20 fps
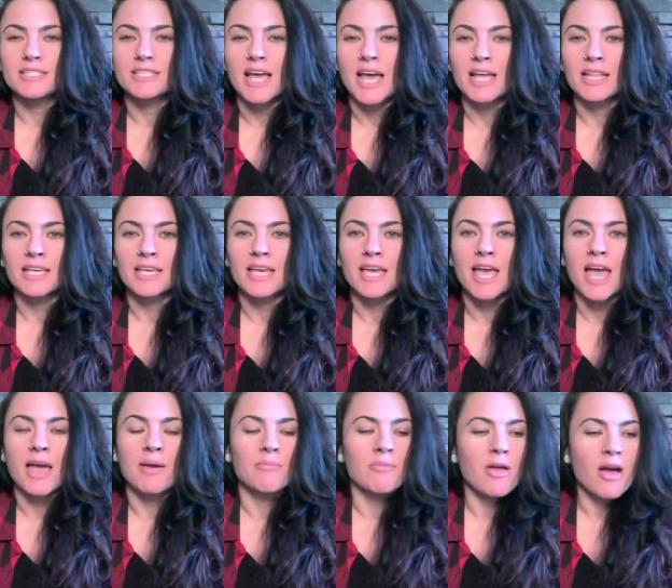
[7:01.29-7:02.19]
styling
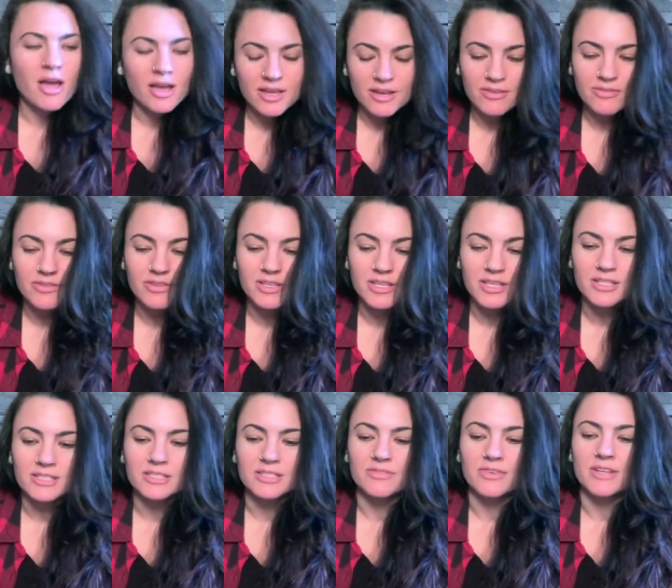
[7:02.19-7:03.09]
it. I'm not gonna feel
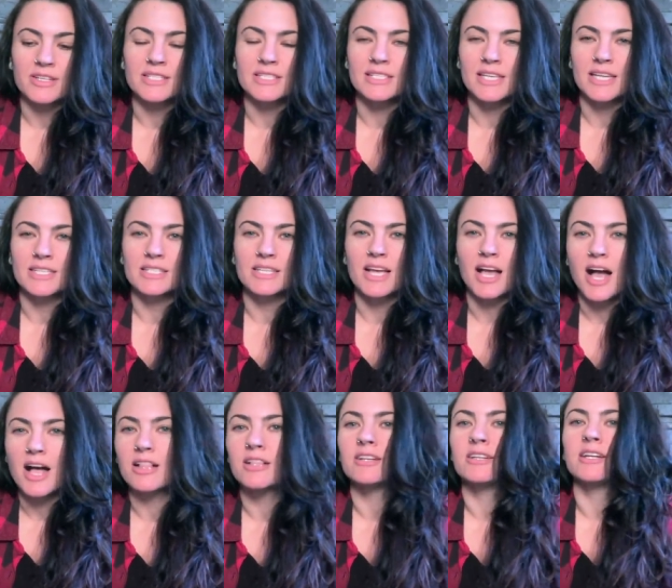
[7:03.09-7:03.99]
guilty if I decide to
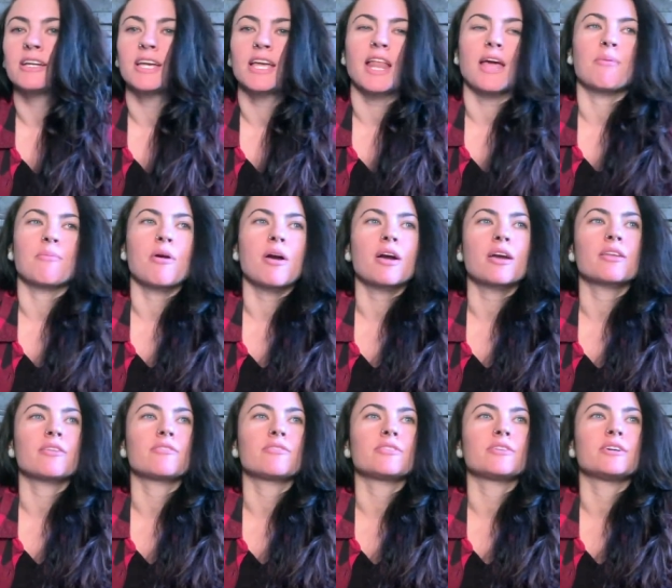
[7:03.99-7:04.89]
color it. I'm not
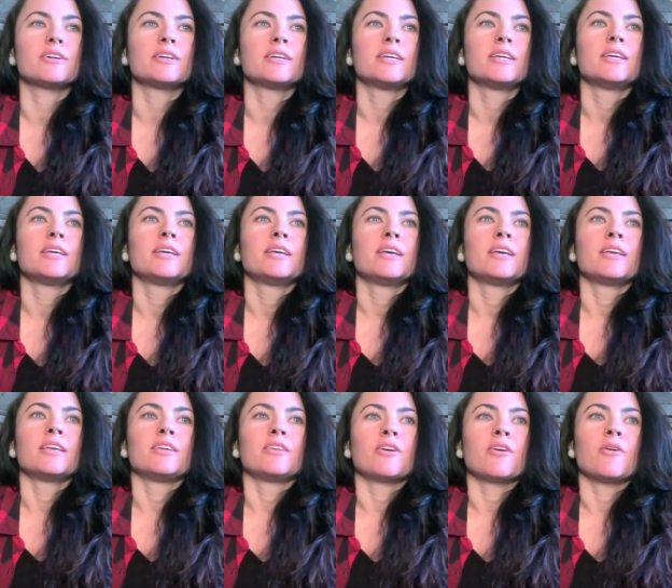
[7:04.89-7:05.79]
gonna feel,
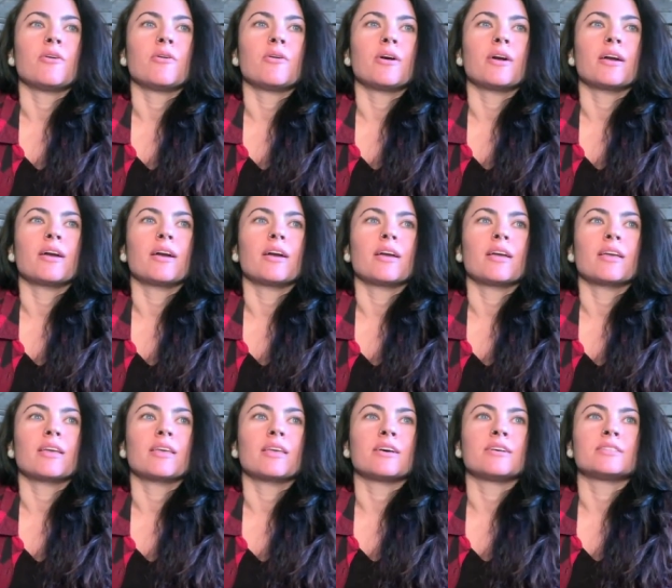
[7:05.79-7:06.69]
you know,
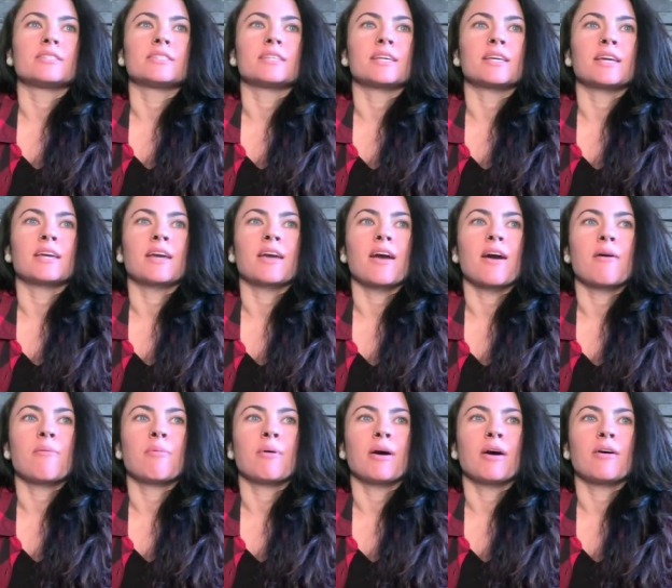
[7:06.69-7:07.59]
guilty
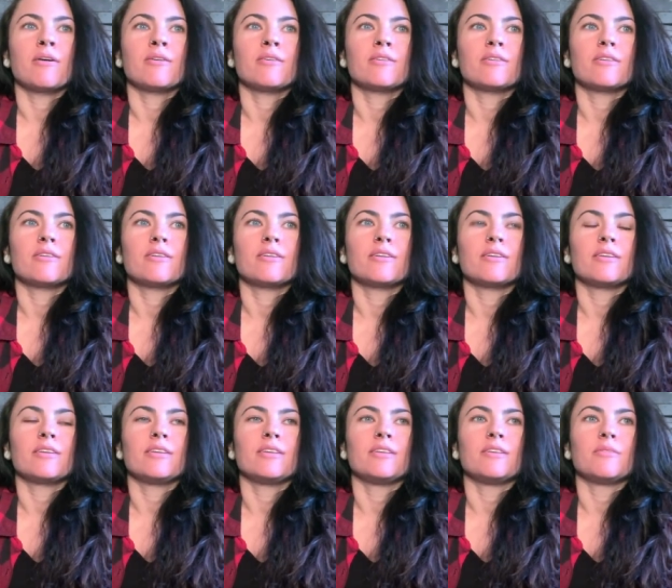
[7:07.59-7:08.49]
about
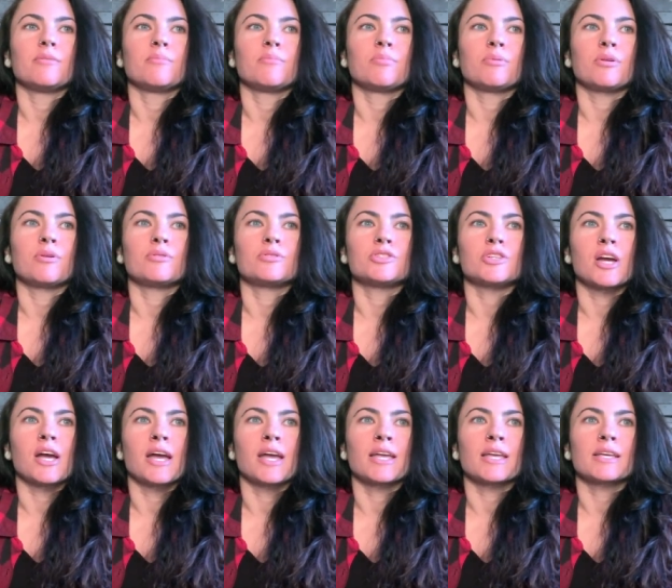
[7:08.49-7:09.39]
blow
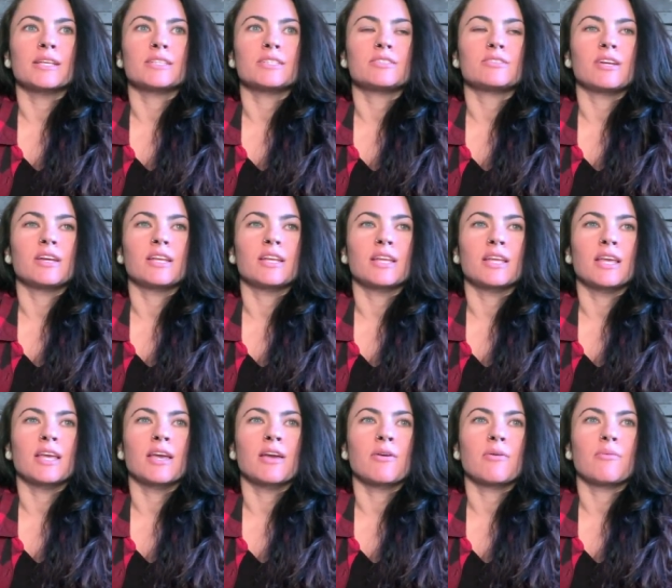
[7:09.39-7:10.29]
drying it,
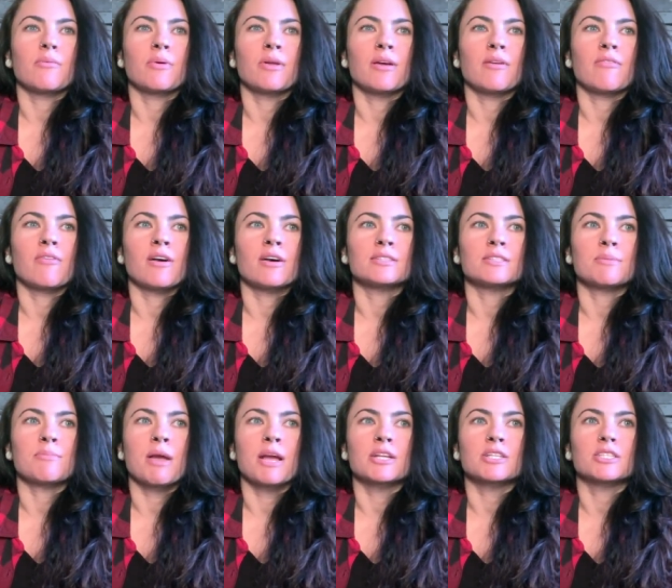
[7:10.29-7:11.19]
straightening it, whatever else.
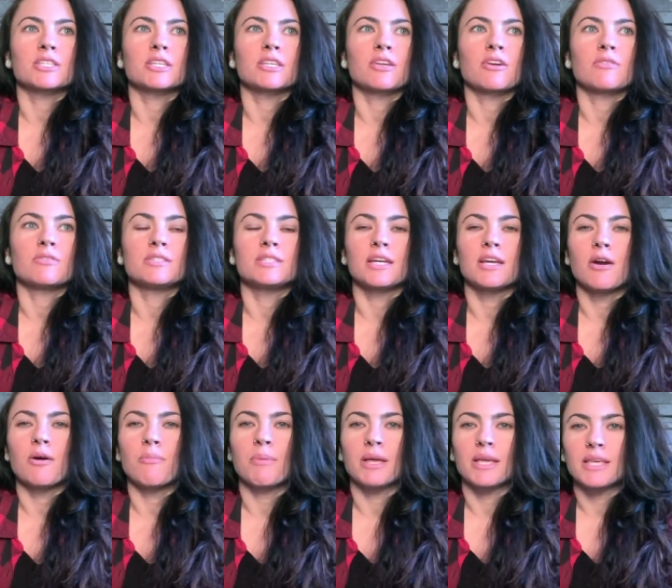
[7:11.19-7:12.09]
I'm actually gonna go dig
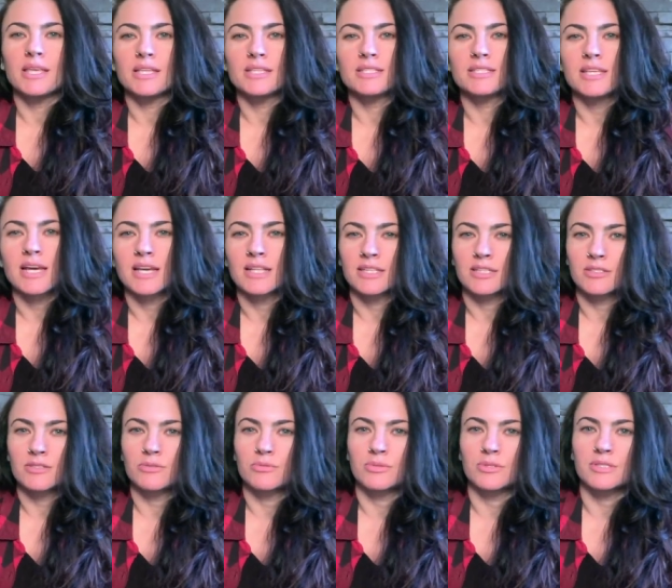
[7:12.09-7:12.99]
out my heat
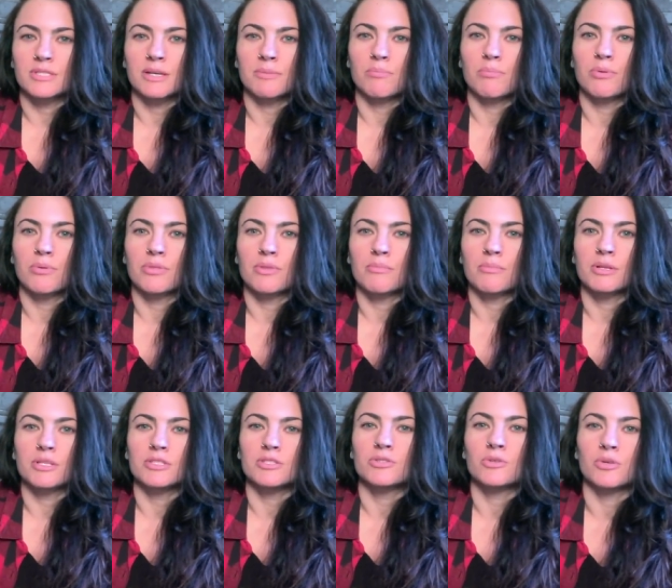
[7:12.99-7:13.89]
styling tools. I put them
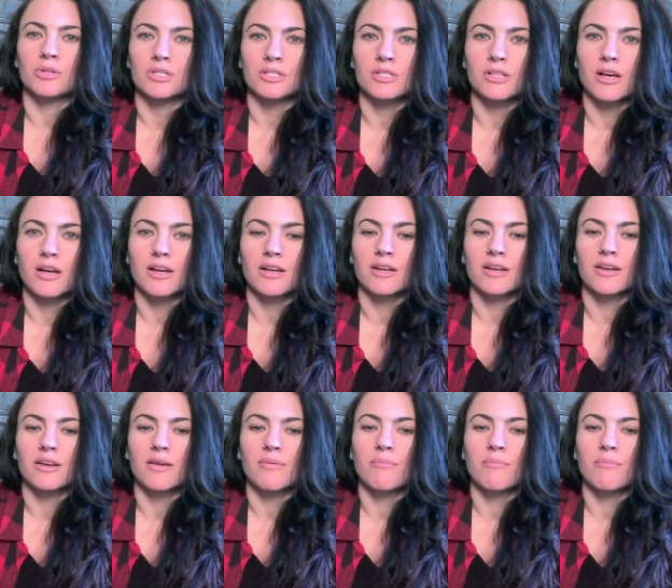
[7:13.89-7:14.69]
in a storage locker.